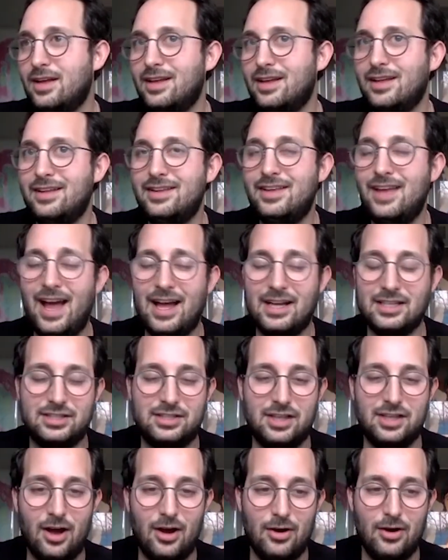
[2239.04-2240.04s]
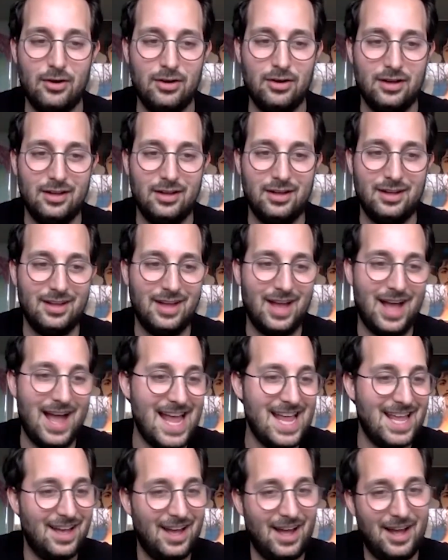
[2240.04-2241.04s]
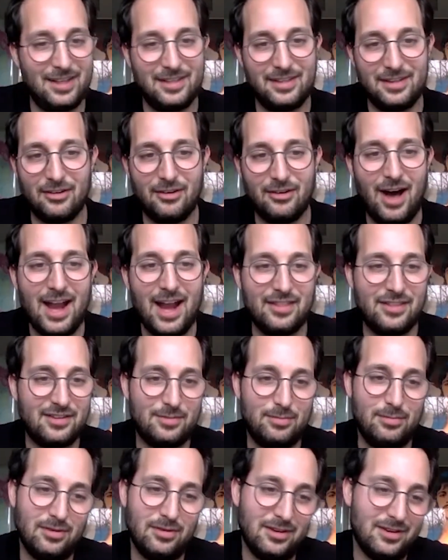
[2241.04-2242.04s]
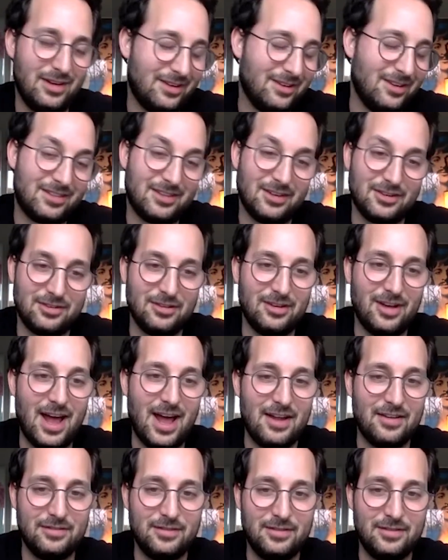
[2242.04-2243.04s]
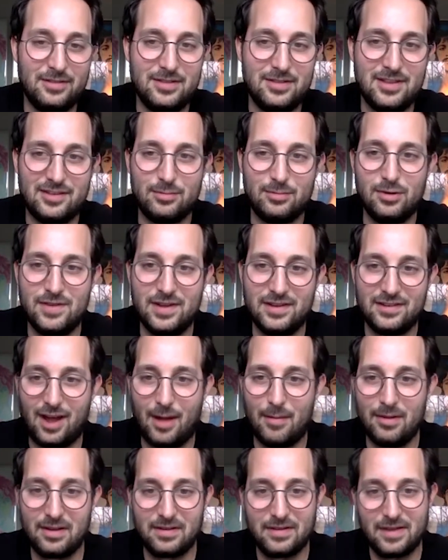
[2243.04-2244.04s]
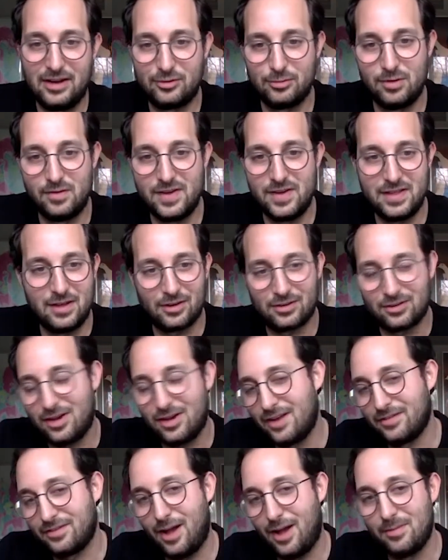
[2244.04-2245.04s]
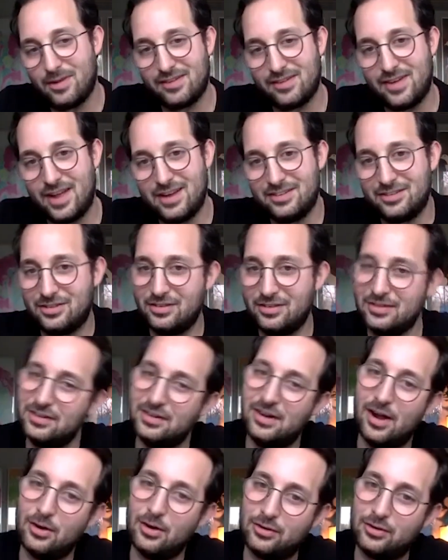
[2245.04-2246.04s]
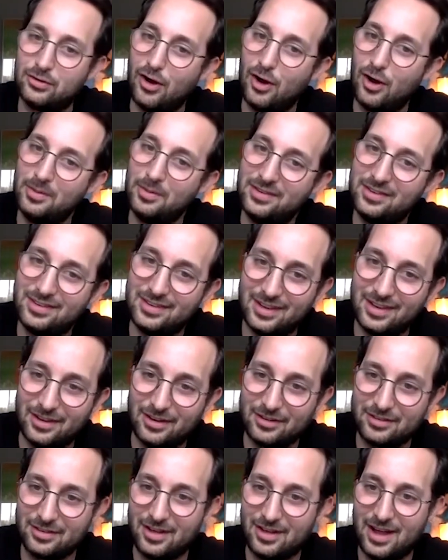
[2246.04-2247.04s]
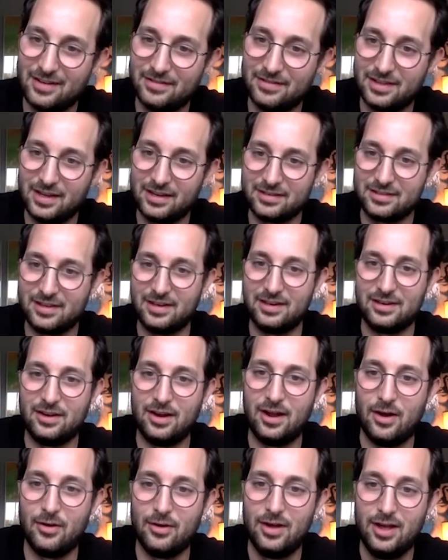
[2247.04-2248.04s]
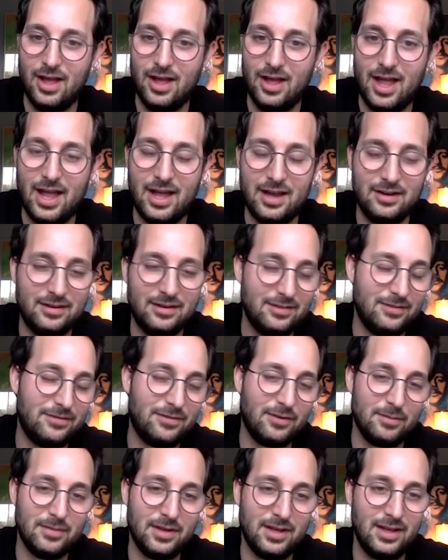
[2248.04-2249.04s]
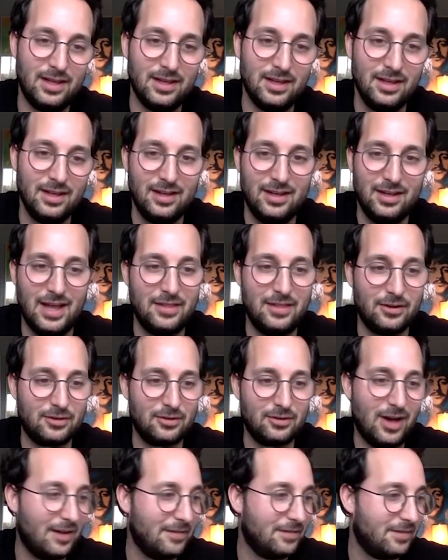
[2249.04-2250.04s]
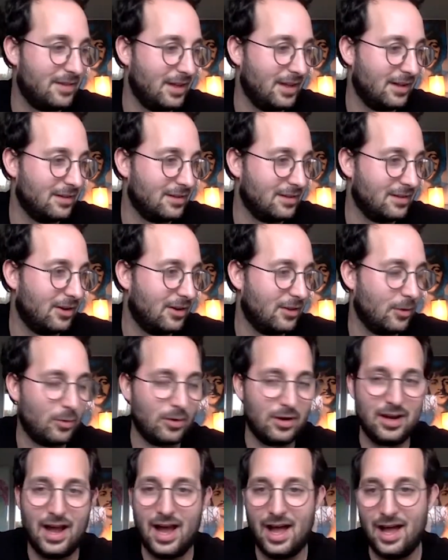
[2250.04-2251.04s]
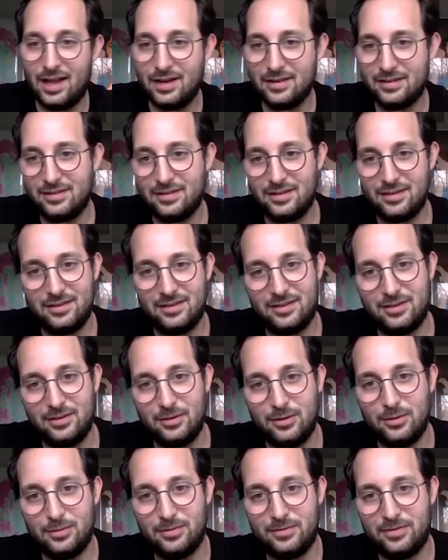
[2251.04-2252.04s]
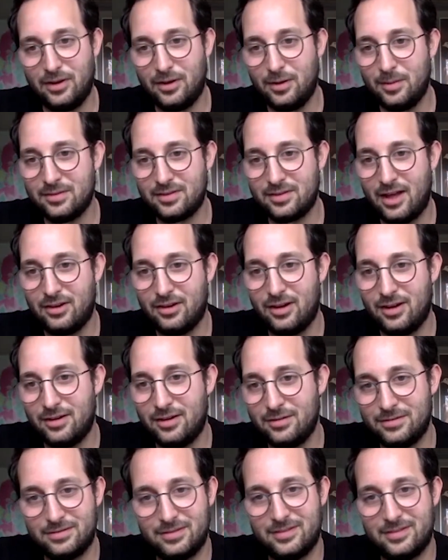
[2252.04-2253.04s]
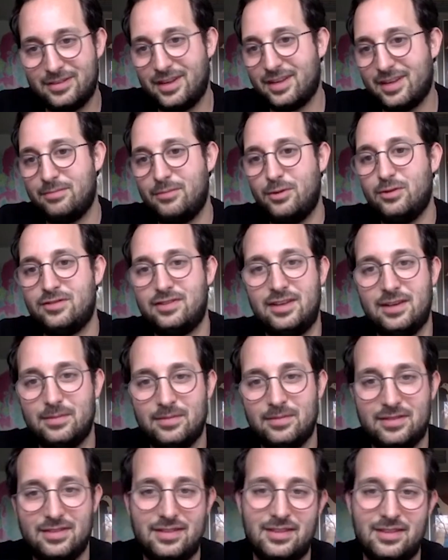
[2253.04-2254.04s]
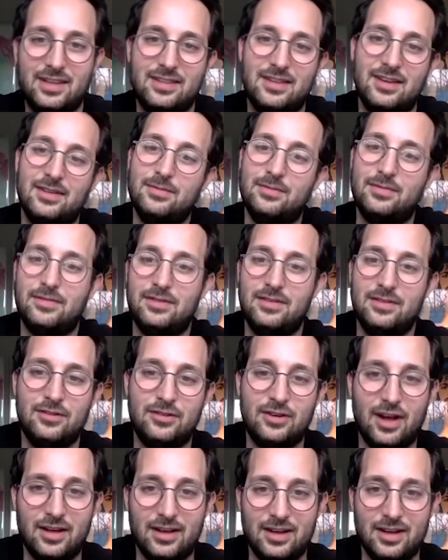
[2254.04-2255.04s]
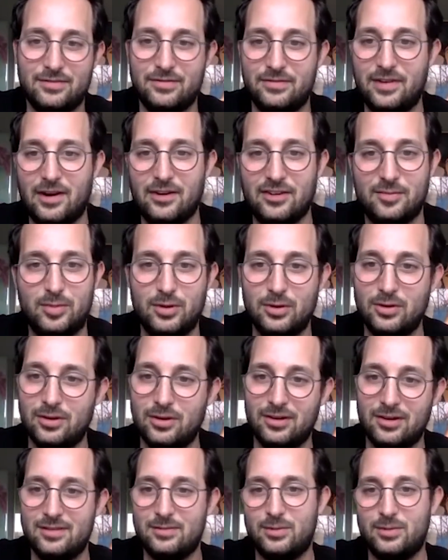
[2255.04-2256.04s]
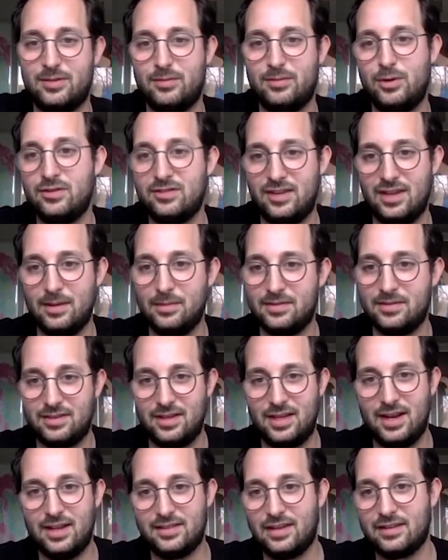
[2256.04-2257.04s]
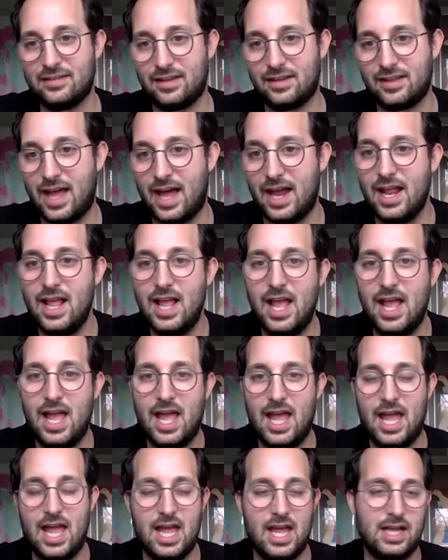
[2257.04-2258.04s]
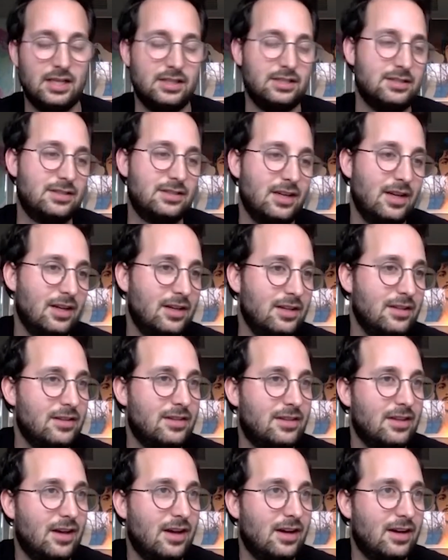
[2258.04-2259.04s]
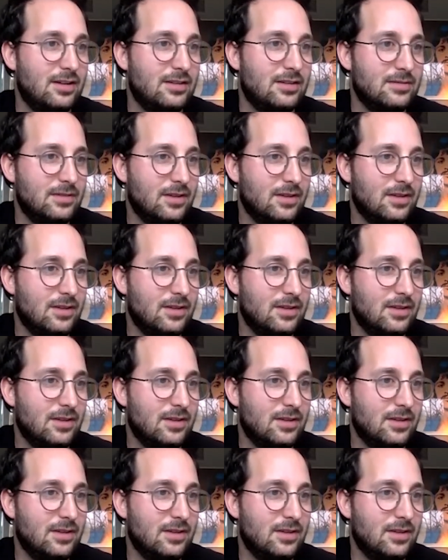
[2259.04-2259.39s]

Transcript: Yeah, so I a lot of this, like, look, there's a lot of, this movie is a coming of age movie, and there's a lot of coming of age, you know, tropes, and there's a lot of things that, you know, and for me, and there's a lot of things in here that were nods to films I love, and like museum, like like Ferris Bueller and with the museum scene and things like that, and the